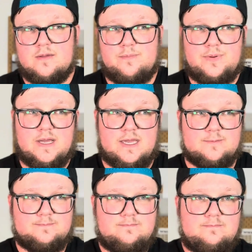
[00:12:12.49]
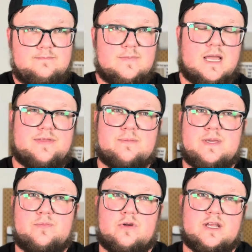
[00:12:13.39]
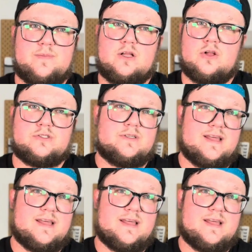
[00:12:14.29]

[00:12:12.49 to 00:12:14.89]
but I think people are going to be closer to